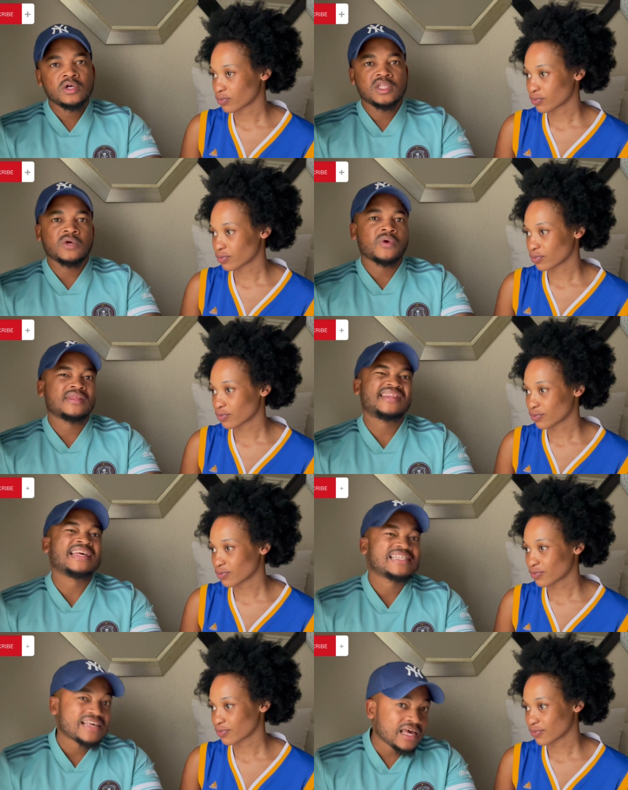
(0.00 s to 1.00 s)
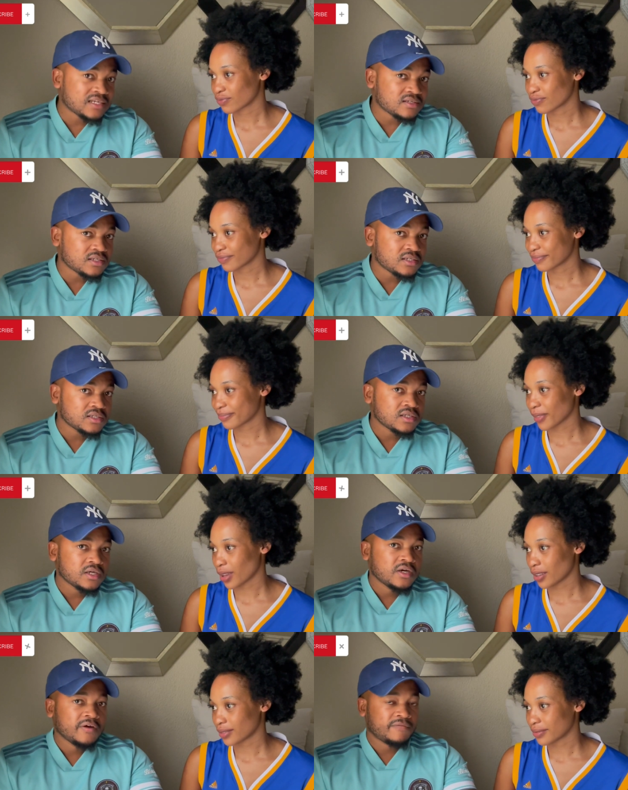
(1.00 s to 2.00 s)
Speaker 1: the way things ended. Yeah.
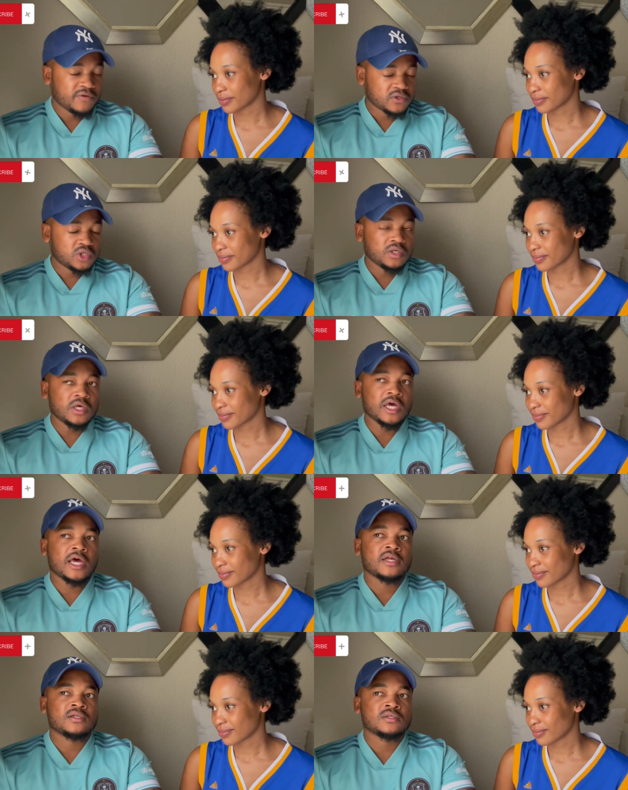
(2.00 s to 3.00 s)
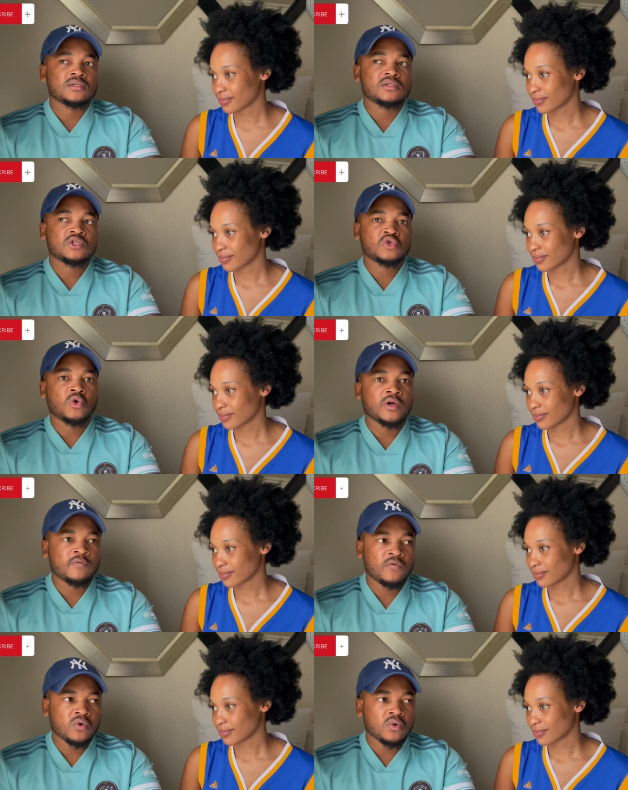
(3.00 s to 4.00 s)
Firstly, and sorry
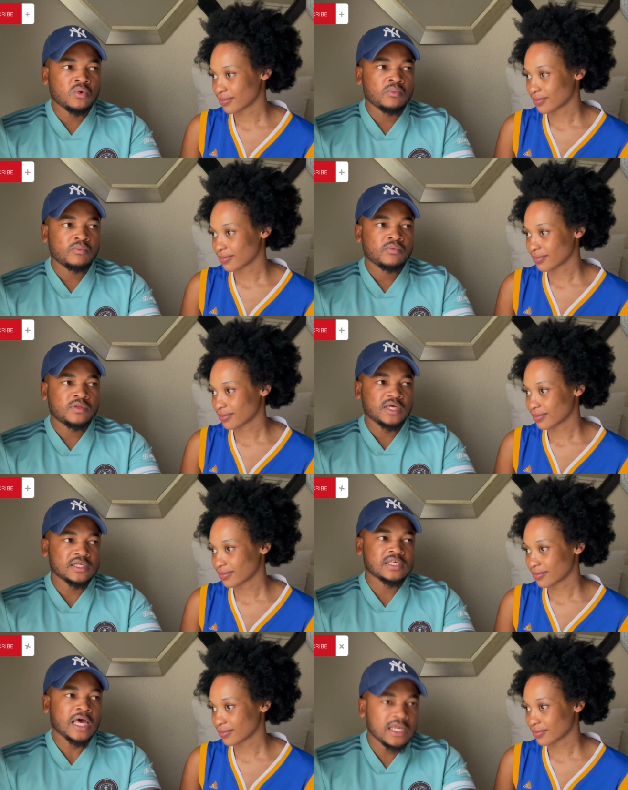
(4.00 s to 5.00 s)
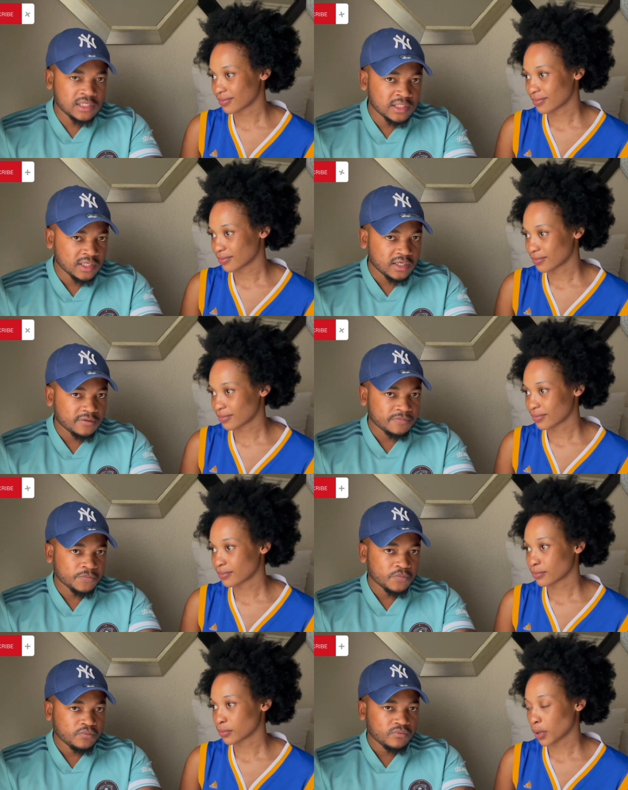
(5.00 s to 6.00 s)
for things ending.
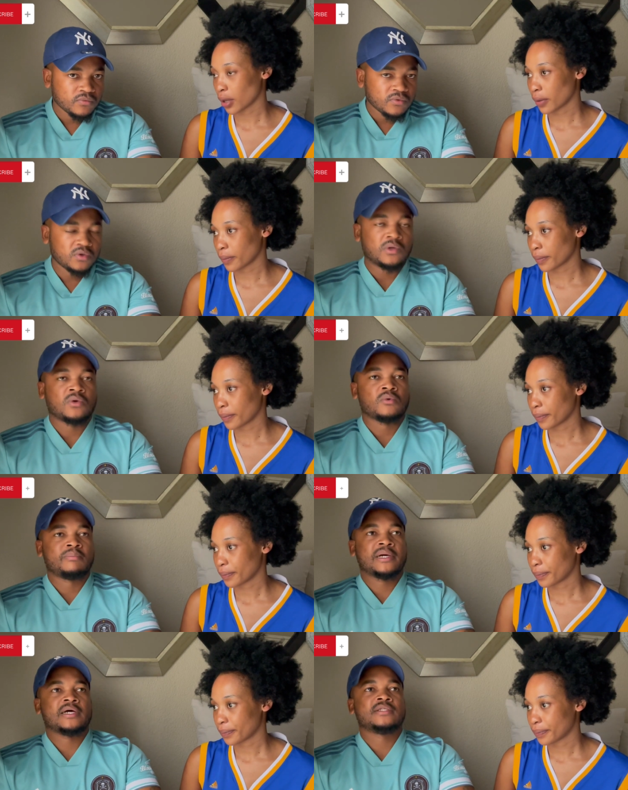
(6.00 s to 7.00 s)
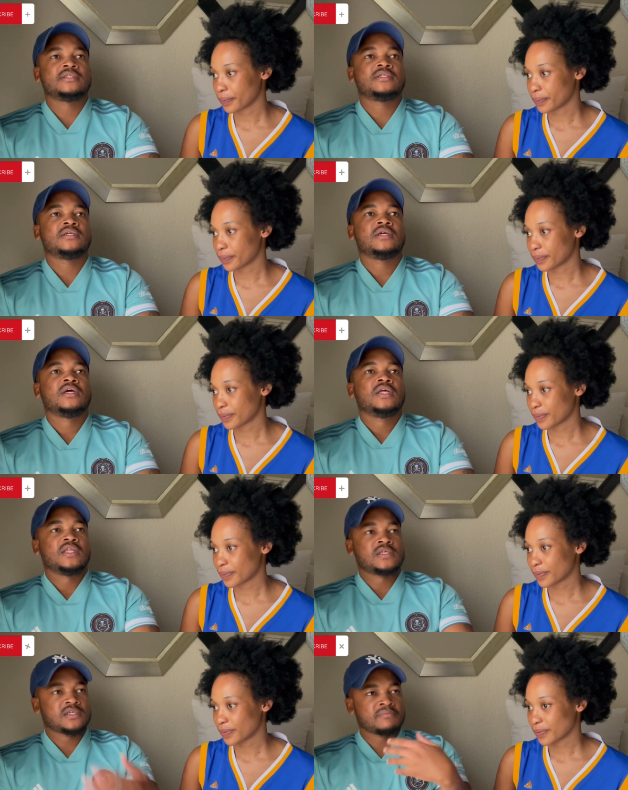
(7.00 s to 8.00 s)
Yeah. You know, but
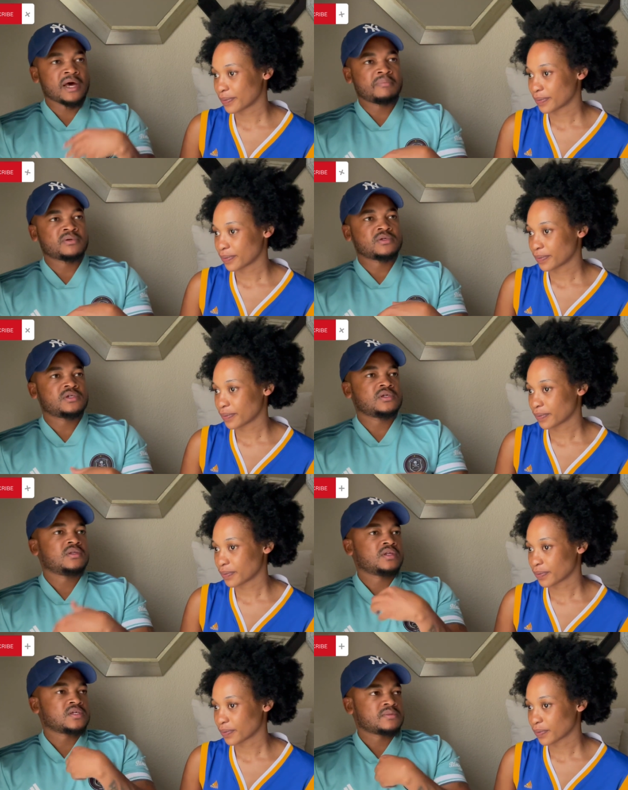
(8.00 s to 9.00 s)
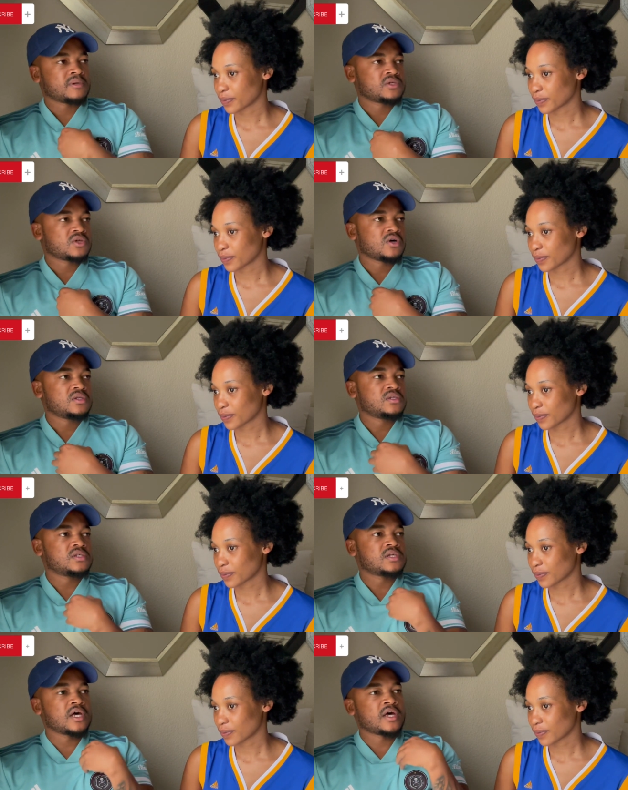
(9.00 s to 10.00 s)
this is my position, this is my
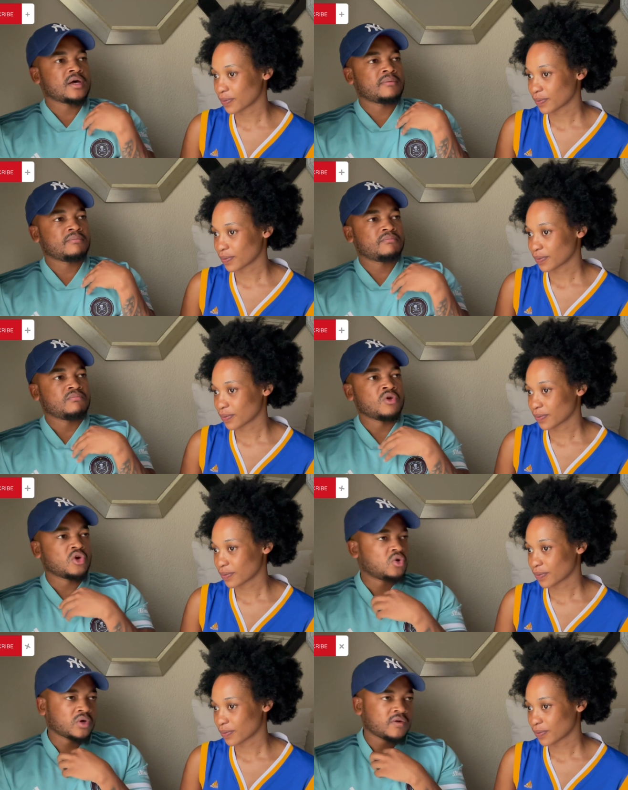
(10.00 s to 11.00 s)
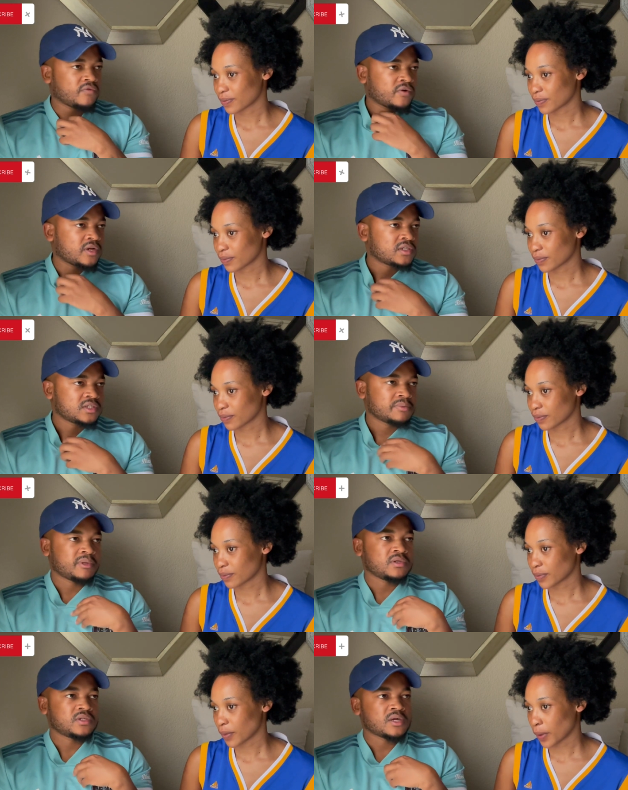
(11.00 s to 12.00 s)
stance. I'm not looking for a relationship
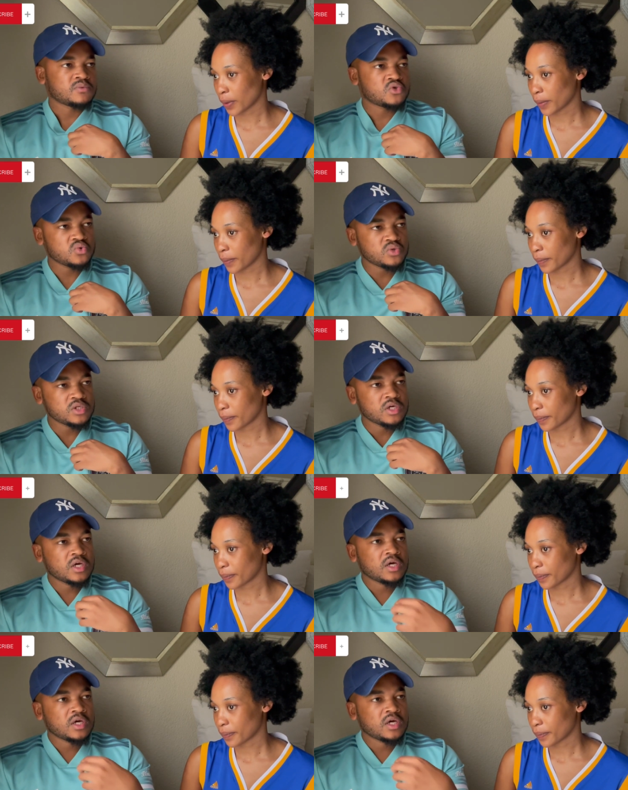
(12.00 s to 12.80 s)
anytime soon.